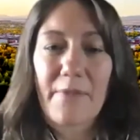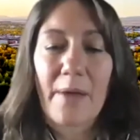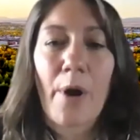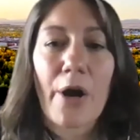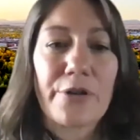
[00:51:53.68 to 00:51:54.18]

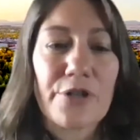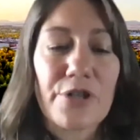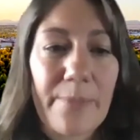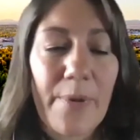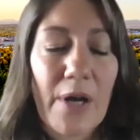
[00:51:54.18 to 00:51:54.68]

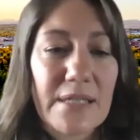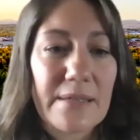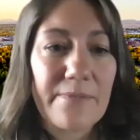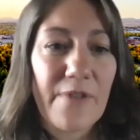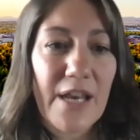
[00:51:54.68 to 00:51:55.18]
partnership on
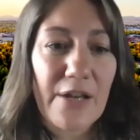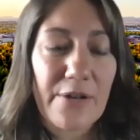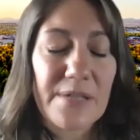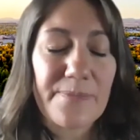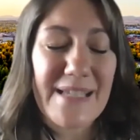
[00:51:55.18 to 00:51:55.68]
some videos
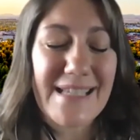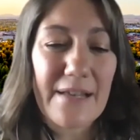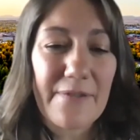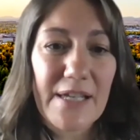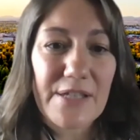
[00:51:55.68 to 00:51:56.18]

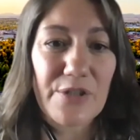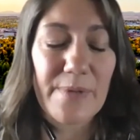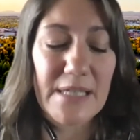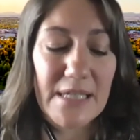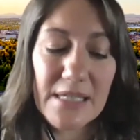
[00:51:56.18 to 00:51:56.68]
specific to
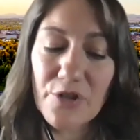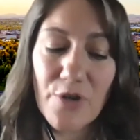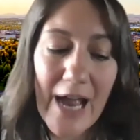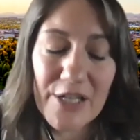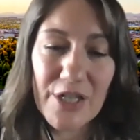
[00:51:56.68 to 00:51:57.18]
business
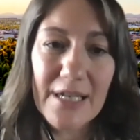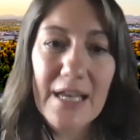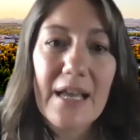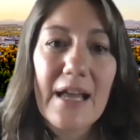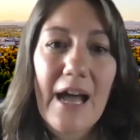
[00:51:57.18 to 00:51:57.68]
attraction
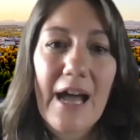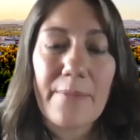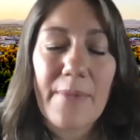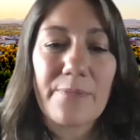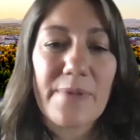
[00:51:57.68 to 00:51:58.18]

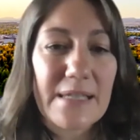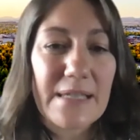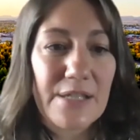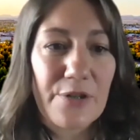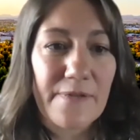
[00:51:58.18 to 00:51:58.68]
and
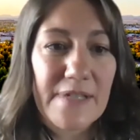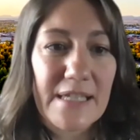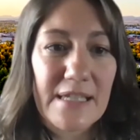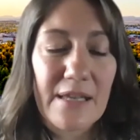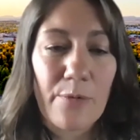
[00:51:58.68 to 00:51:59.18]
business
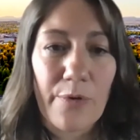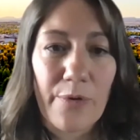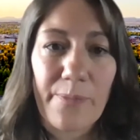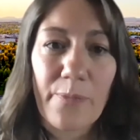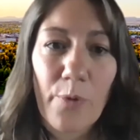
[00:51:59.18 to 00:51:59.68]
services that
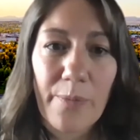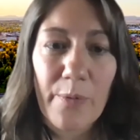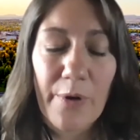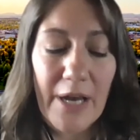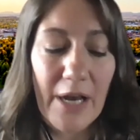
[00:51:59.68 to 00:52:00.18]
we'll be
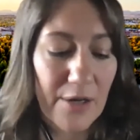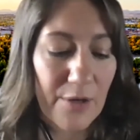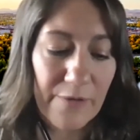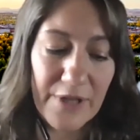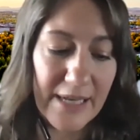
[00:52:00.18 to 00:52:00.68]
working on
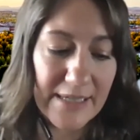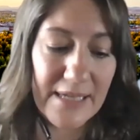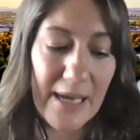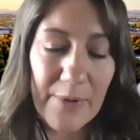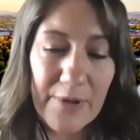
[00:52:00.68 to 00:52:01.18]
over the next
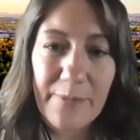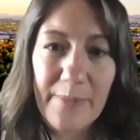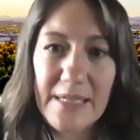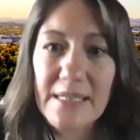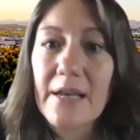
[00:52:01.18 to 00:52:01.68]
couple of
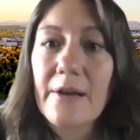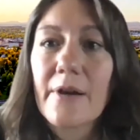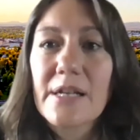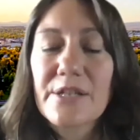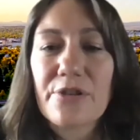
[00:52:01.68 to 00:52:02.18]
months,
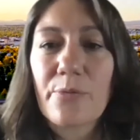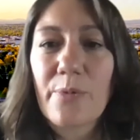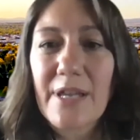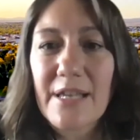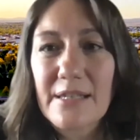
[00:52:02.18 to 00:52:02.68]
so that
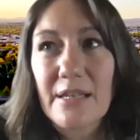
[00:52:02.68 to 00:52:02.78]
we can